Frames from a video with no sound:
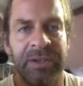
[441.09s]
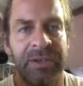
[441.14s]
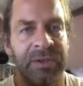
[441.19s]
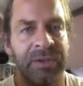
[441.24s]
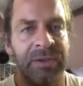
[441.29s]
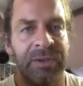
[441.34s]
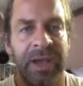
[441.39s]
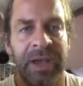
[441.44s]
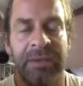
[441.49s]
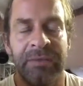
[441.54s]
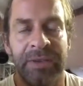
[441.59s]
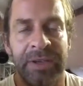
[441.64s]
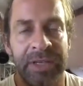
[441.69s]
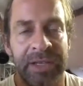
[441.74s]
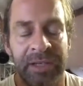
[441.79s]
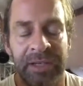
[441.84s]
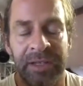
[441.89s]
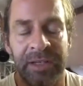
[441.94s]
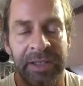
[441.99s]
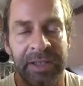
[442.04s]
to every
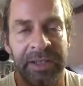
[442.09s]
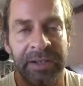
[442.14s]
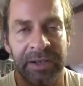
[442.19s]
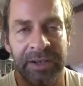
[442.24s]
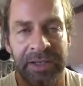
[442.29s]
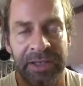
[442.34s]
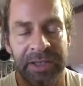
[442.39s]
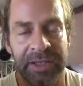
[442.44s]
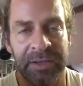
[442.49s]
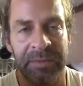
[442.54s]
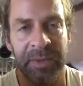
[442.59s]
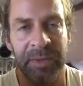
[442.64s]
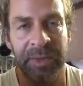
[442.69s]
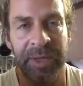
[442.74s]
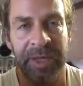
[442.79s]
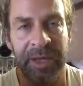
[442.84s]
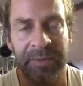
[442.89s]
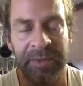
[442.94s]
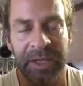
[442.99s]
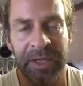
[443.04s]
single ecosystem that
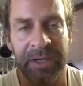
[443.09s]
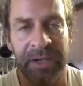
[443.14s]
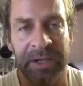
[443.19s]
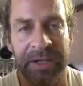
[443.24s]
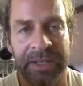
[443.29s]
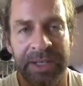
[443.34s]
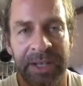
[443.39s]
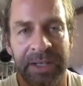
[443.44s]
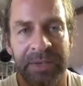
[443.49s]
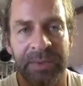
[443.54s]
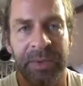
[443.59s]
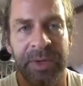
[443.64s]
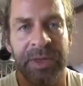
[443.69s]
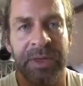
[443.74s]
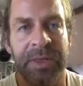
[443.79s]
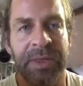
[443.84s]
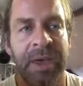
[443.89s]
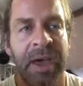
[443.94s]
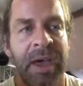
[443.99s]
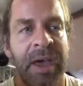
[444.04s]
we come into contact
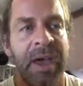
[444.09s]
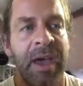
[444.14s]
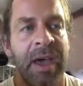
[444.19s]
with.